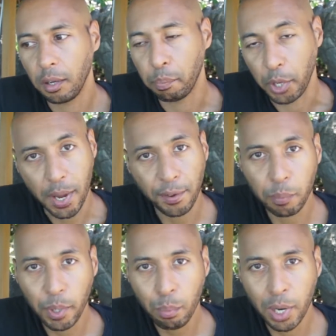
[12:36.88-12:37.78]
but you have to
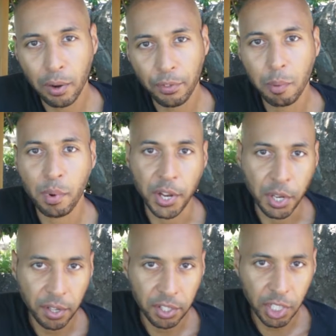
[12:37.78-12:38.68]
be aware of them, and
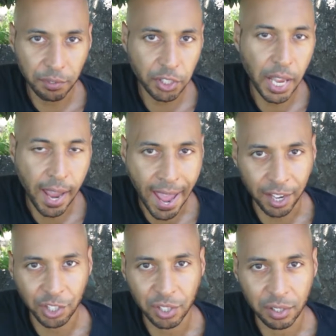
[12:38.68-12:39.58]
you still have to take
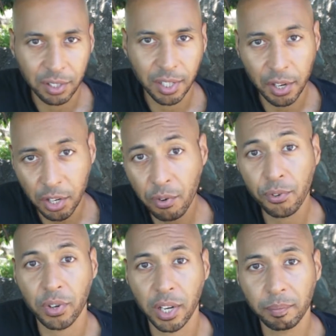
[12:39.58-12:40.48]
action and go
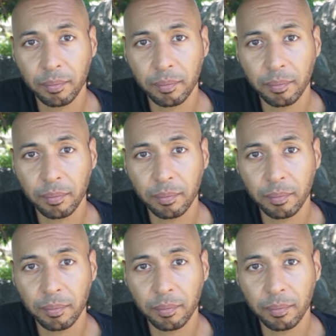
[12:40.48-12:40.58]
for it.